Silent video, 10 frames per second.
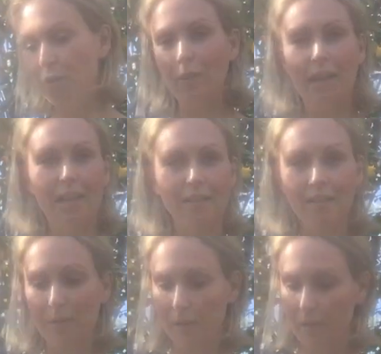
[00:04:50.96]
green
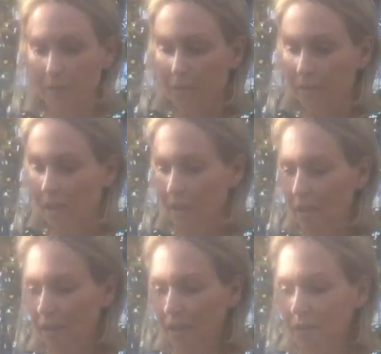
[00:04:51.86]
squash.
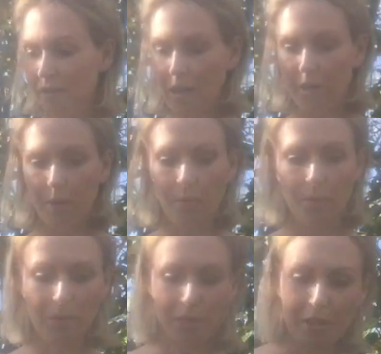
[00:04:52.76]
So
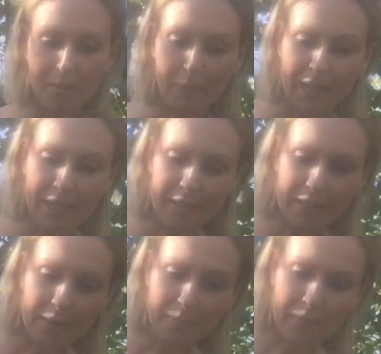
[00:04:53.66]
we'll just place
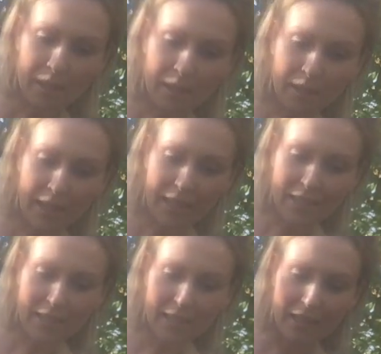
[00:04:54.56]
them
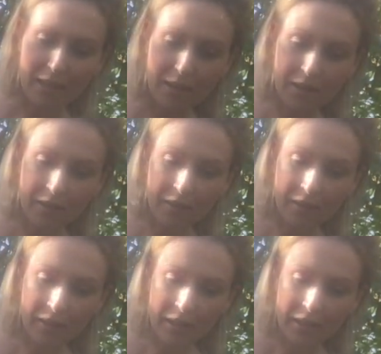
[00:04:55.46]
into the
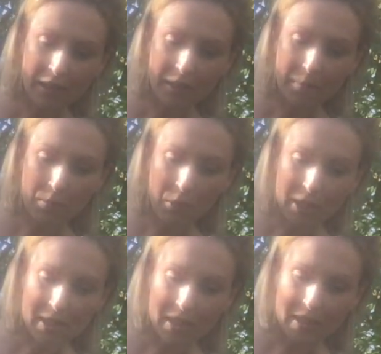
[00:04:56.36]

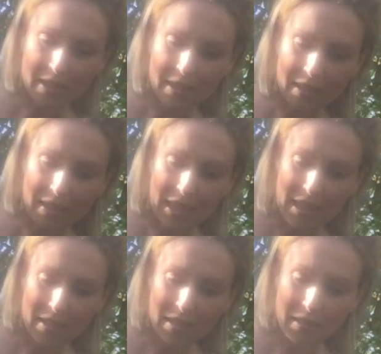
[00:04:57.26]
moistened
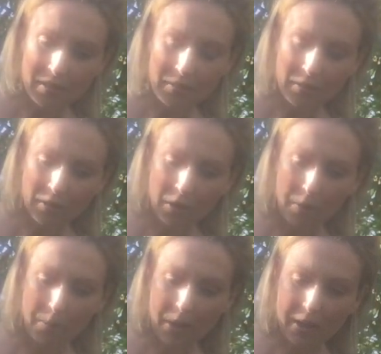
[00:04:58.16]
seed
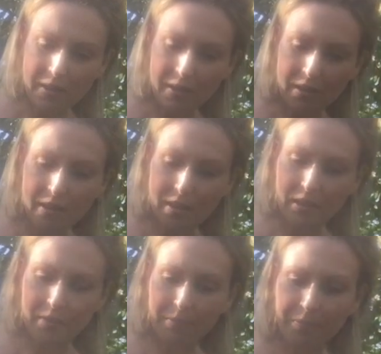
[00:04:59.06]
compost,
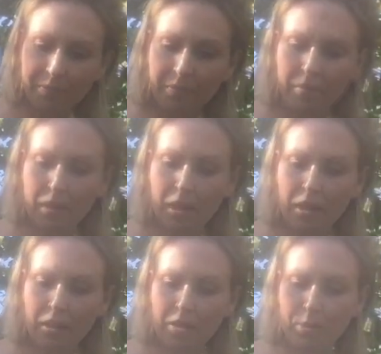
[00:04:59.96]

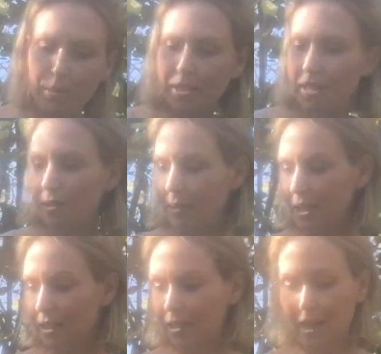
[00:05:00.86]
just 1
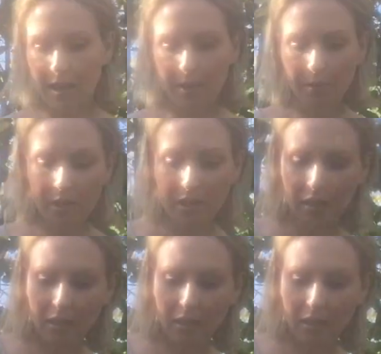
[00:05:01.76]
centimetre down.